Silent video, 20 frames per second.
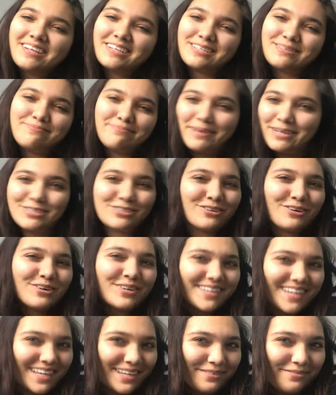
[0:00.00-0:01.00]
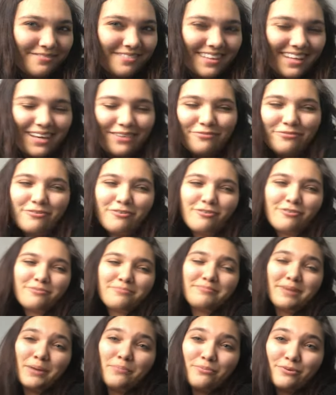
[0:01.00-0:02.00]
special gift for
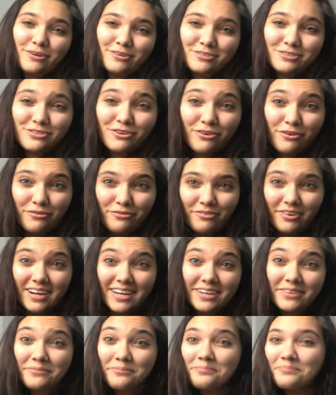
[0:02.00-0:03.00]
my brother's girlfriend.